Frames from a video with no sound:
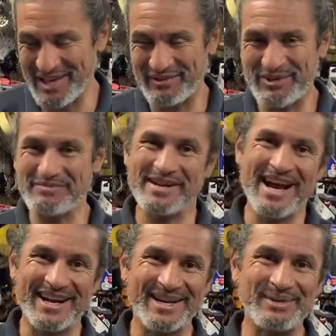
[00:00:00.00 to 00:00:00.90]
you've been
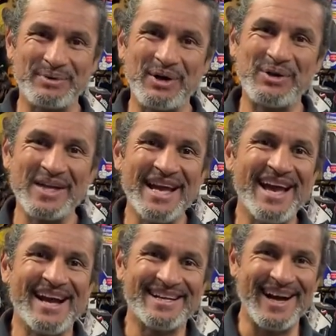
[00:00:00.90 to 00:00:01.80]
out on the road,
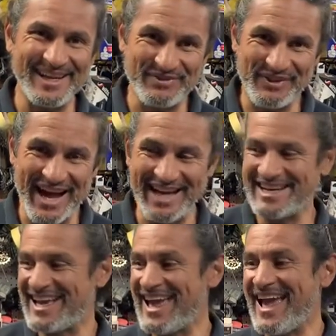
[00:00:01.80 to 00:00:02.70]
gotten a flat,
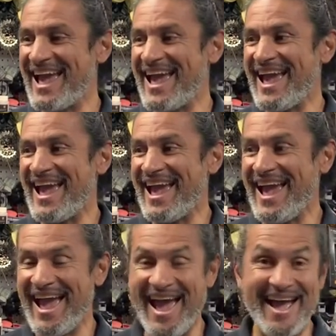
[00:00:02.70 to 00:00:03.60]

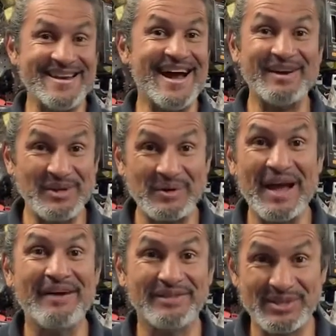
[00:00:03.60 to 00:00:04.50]
and now you don't
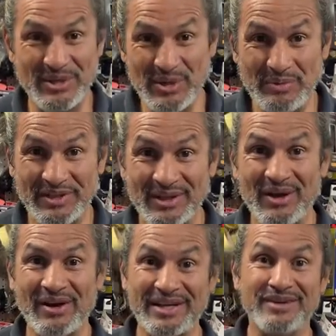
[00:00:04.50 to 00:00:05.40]
have a tube with a
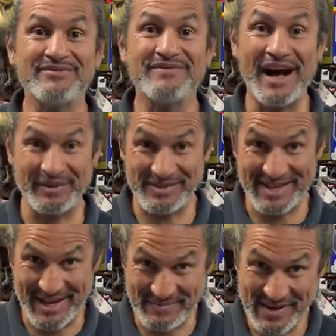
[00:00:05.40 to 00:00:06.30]
long enough valve
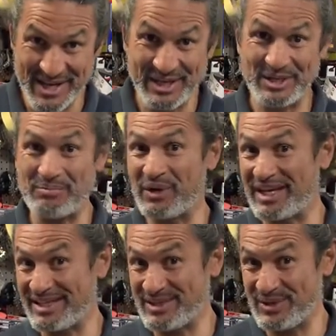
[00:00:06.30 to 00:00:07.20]
stem to put
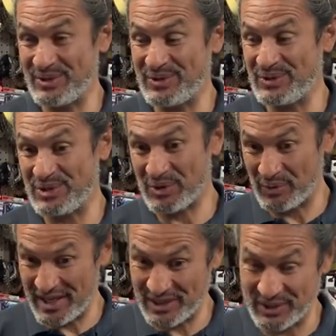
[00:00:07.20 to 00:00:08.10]
into your
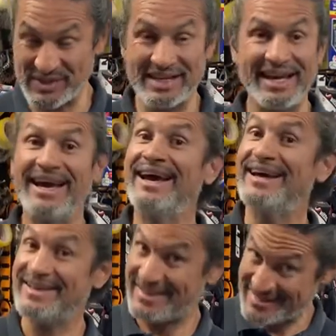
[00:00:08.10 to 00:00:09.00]
wheels.
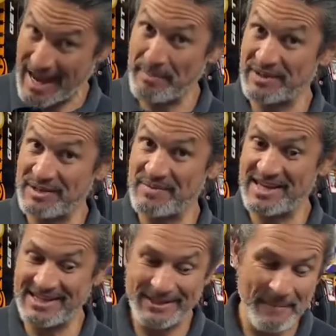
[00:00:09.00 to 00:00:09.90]
It's happened to
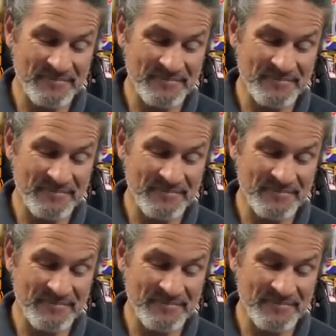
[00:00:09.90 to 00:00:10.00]
me.